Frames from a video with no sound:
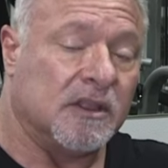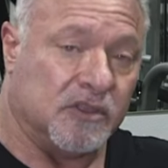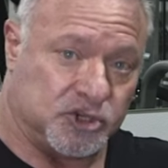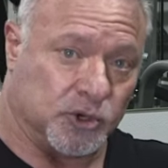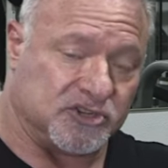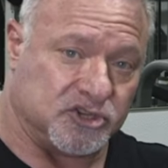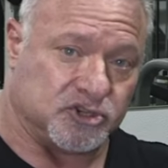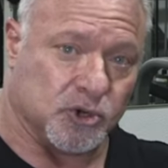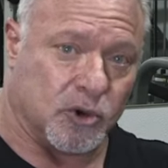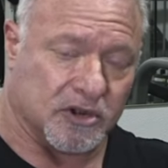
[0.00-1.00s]
The choice
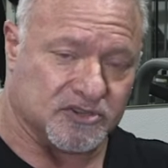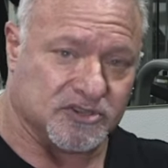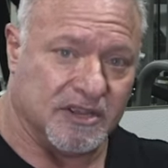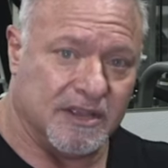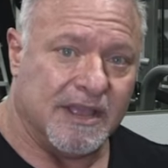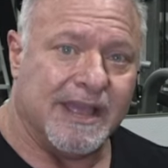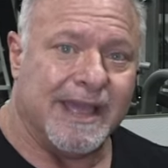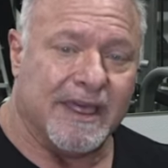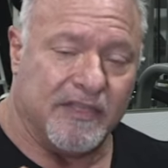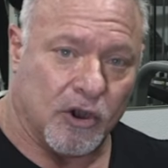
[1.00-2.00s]
is yours.
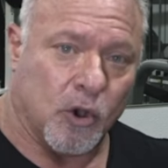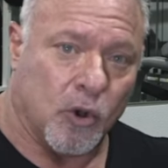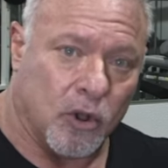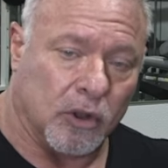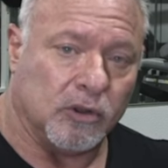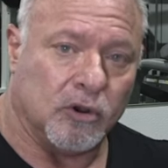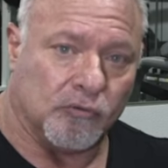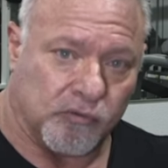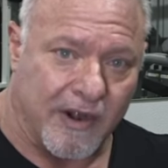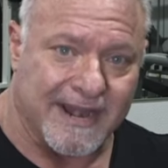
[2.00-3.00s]
They're all
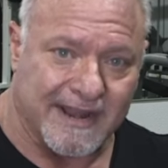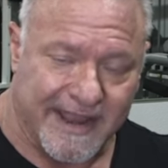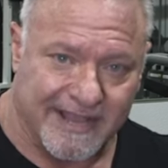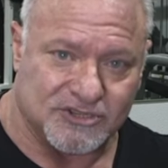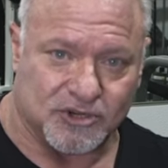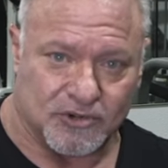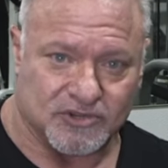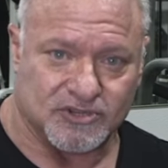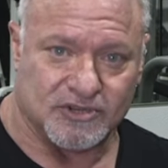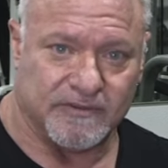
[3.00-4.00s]
right
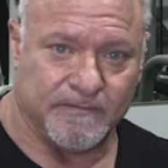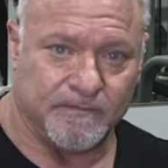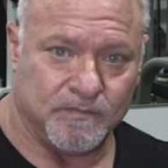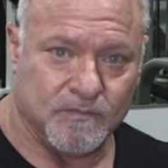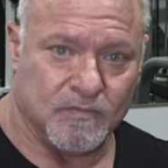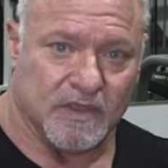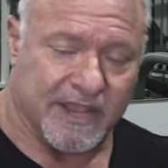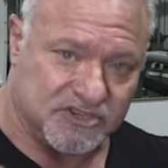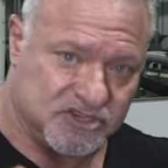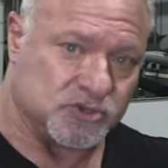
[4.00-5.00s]
answers.
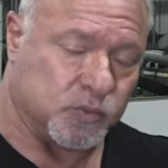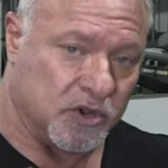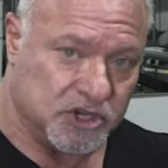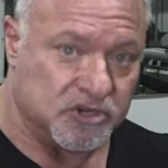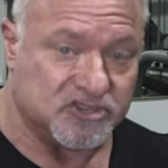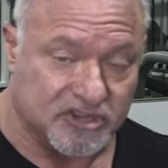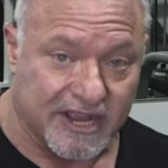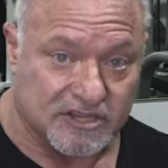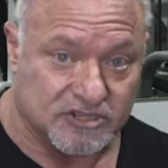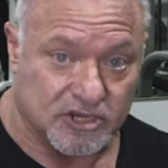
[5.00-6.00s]
It's just what you
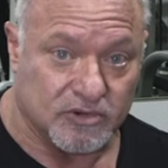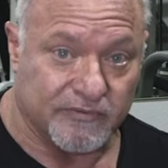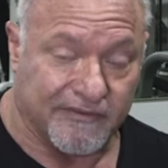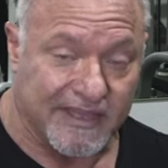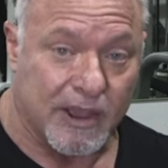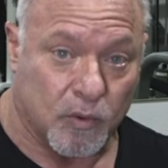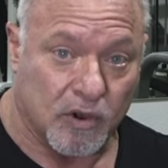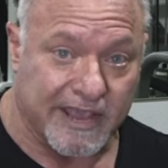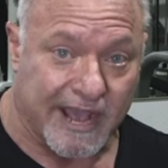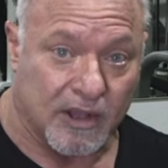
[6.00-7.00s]
decide to do for that
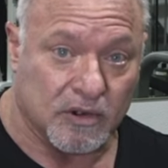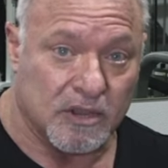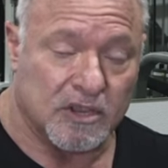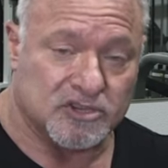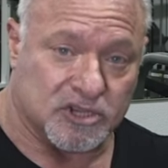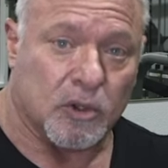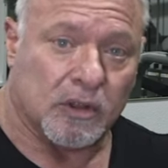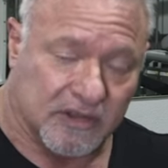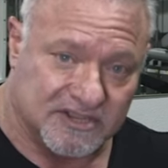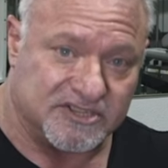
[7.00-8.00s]
workout. So
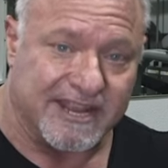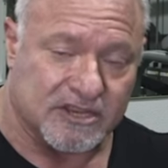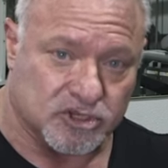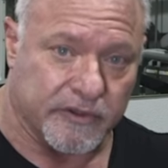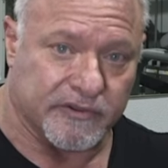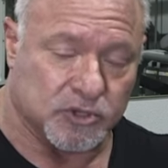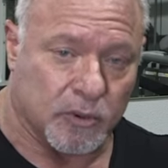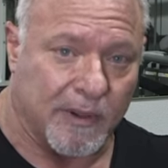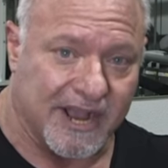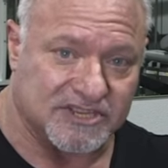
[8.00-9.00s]
let's take this over to
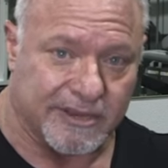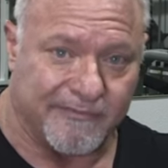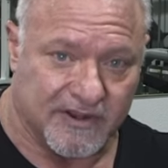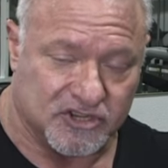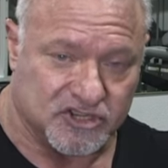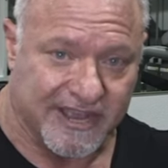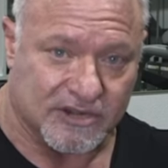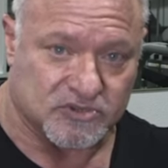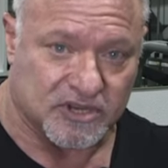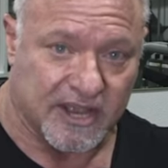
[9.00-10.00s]
a bicep finishing
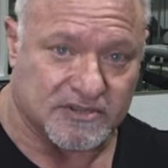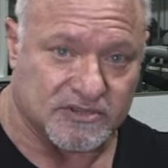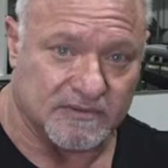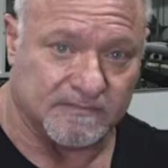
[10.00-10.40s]
exercise.